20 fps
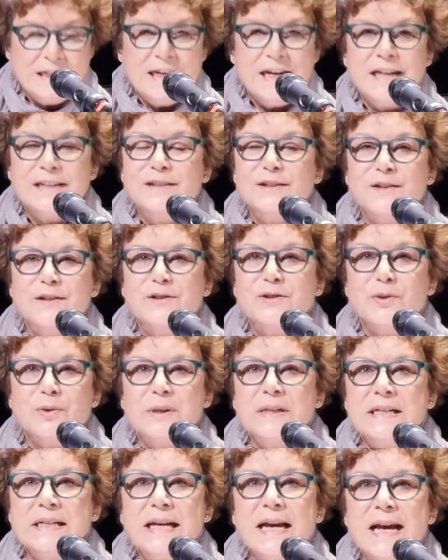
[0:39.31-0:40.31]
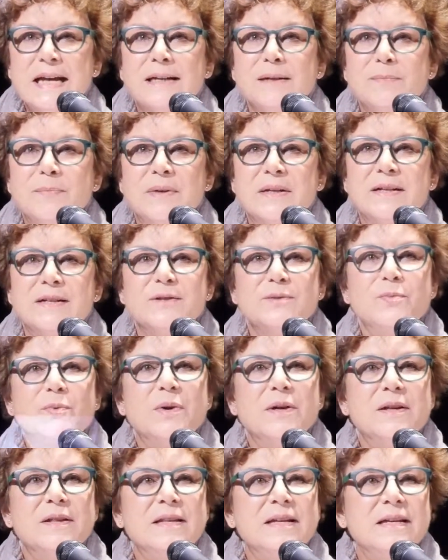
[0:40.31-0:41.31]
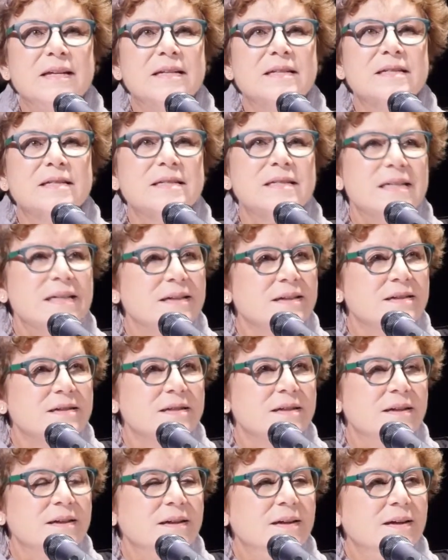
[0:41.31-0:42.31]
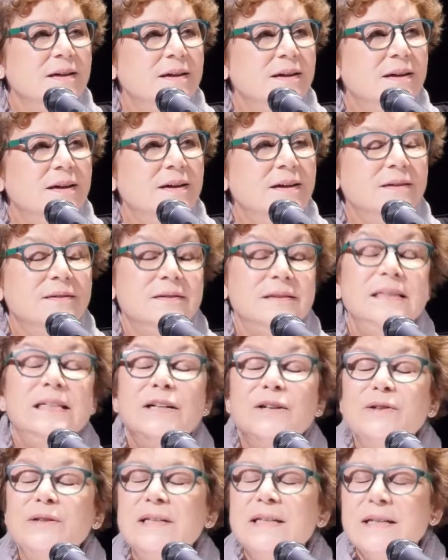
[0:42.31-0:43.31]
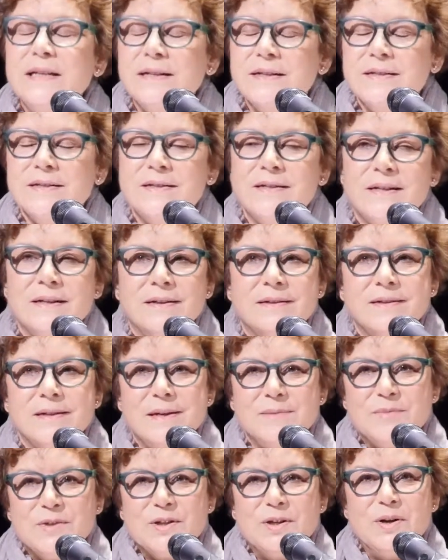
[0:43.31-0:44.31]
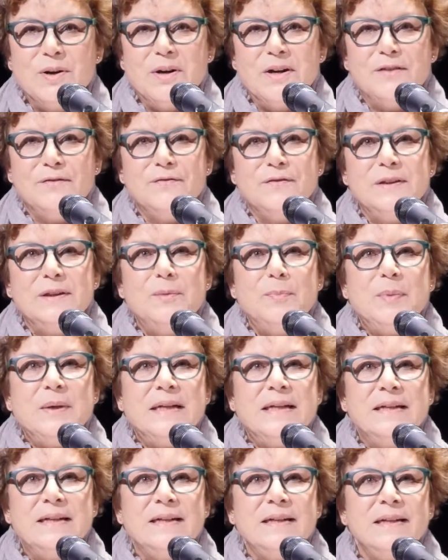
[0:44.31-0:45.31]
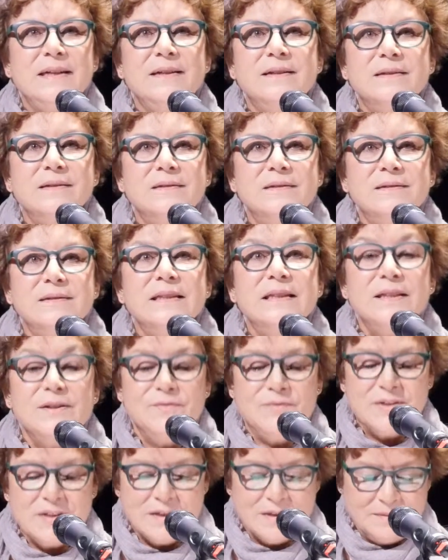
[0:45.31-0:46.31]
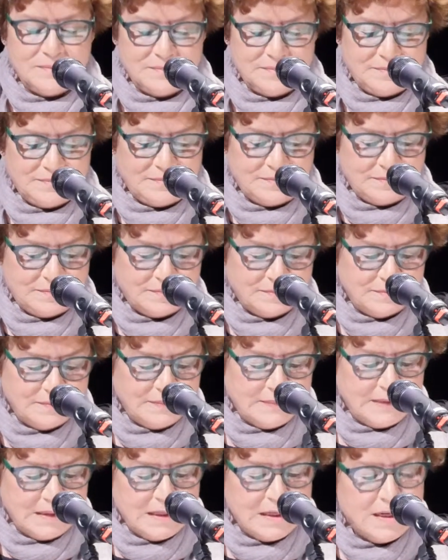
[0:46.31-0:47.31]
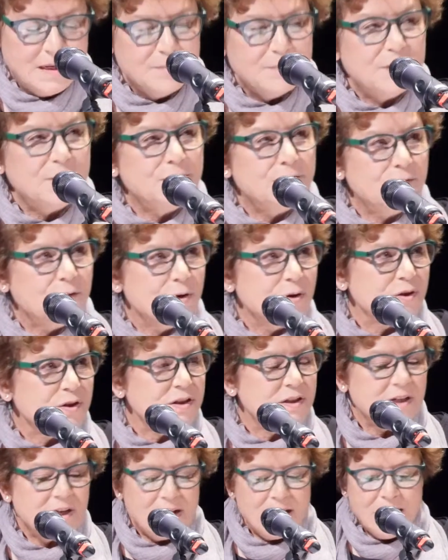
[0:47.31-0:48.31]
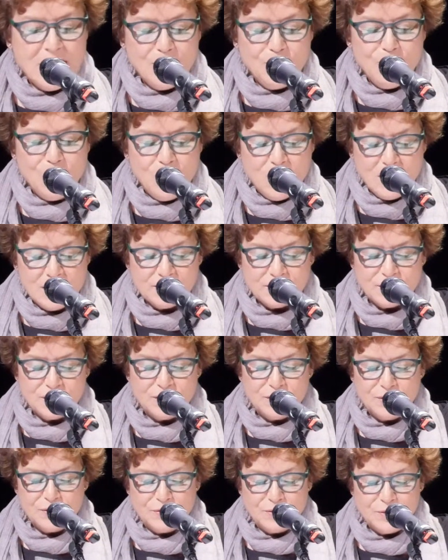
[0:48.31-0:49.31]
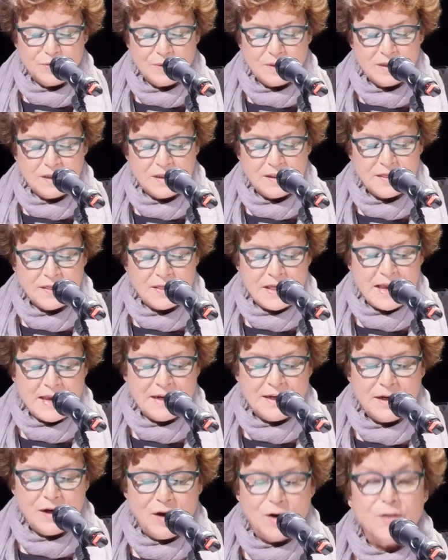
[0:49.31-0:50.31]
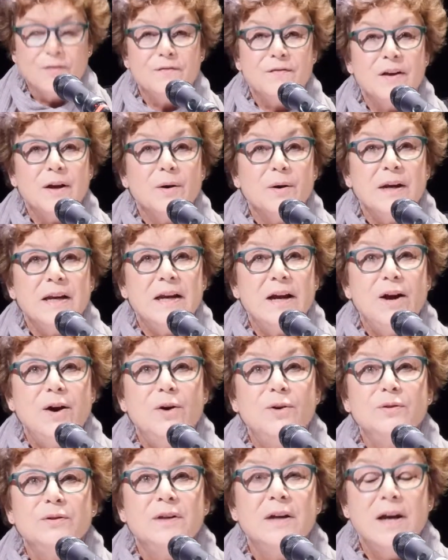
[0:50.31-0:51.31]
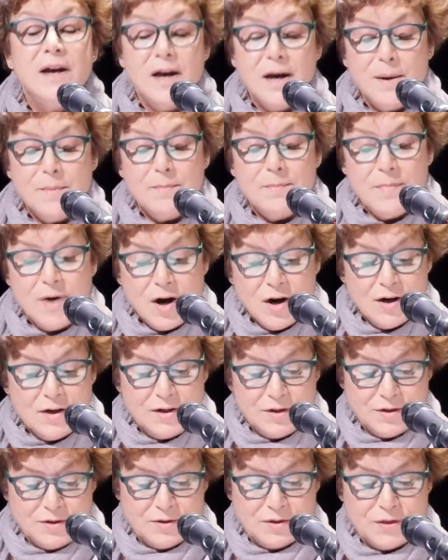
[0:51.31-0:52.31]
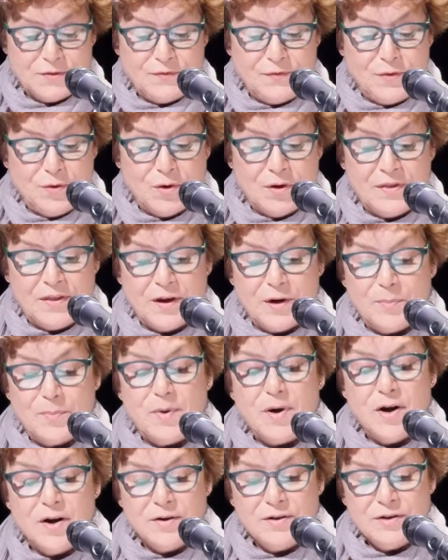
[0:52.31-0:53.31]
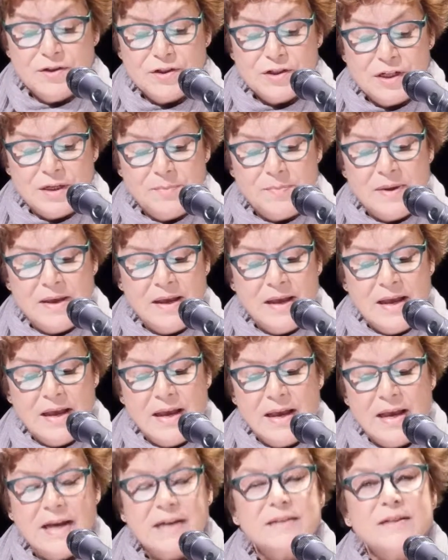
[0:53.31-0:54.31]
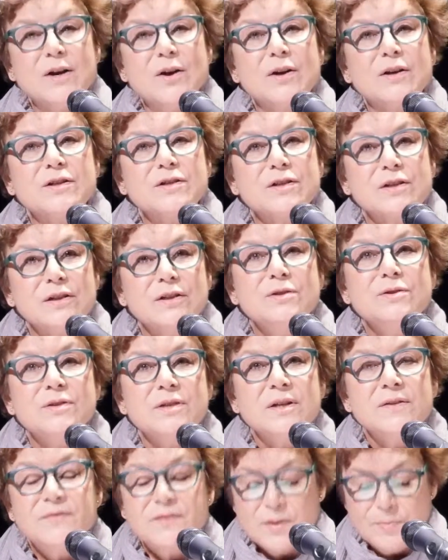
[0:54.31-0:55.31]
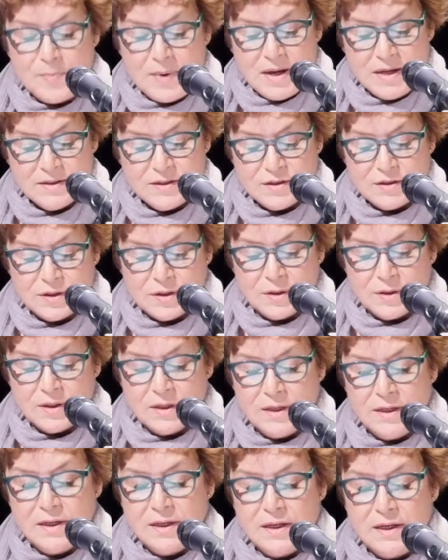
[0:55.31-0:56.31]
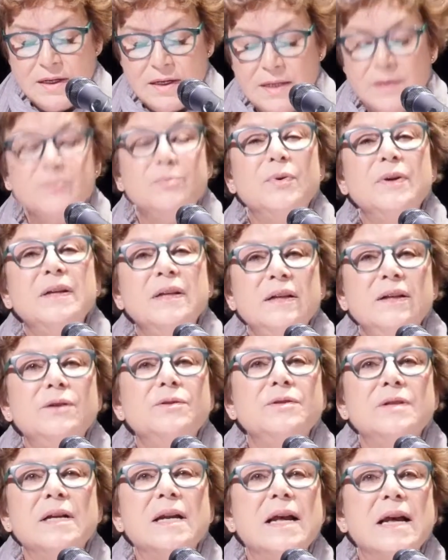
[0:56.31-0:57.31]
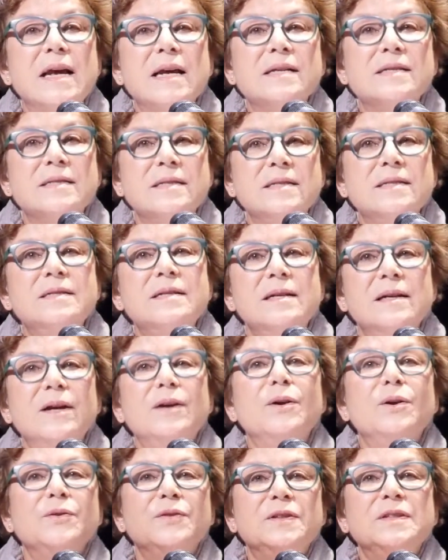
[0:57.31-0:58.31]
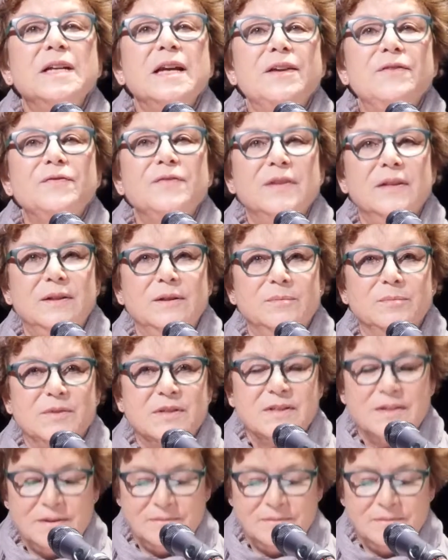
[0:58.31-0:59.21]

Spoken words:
and to the tree canopies where the nearly extinct, Philippine eagle lives. But first, I want to thank our very own Martyrs for their partnership as our exclusive sponsor in bringing you today's Earth Day films.